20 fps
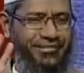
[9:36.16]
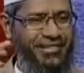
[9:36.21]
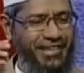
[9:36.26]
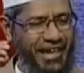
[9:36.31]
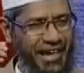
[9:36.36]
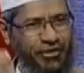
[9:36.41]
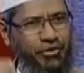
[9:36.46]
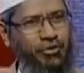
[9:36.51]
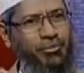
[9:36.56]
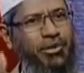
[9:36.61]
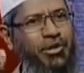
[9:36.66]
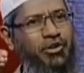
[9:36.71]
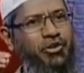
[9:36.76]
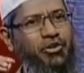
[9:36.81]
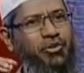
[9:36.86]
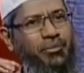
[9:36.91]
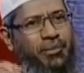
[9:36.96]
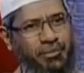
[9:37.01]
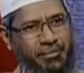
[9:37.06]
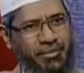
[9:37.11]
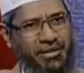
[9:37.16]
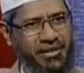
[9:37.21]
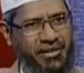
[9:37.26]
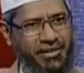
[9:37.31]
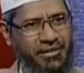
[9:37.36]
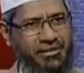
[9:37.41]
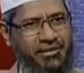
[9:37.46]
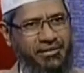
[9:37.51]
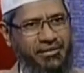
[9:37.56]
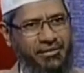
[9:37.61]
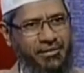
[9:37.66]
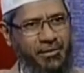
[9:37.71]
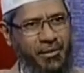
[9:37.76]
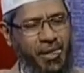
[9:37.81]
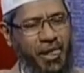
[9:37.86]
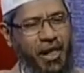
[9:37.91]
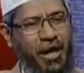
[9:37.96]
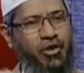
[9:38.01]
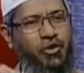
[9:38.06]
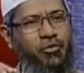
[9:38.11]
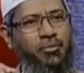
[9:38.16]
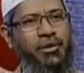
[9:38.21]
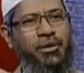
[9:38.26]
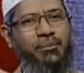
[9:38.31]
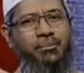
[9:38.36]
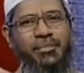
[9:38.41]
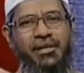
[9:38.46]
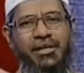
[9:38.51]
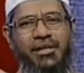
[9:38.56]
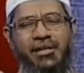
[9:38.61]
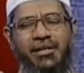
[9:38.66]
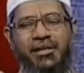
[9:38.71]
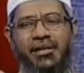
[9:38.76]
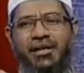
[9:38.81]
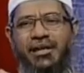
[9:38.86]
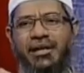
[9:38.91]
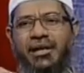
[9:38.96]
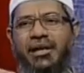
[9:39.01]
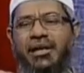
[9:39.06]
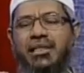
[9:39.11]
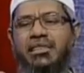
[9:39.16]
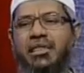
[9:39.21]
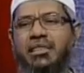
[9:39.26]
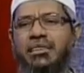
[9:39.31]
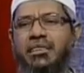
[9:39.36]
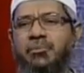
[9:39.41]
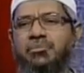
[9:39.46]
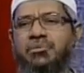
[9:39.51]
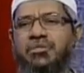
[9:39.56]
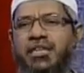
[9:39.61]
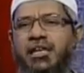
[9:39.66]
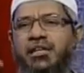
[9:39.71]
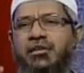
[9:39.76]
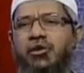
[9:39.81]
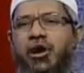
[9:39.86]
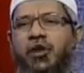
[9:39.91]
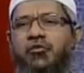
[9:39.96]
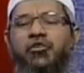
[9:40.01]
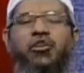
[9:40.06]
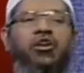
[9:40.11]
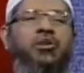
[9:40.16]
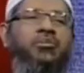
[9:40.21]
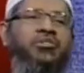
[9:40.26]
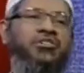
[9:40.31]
He has to be a good human being. A human being is a subset of a good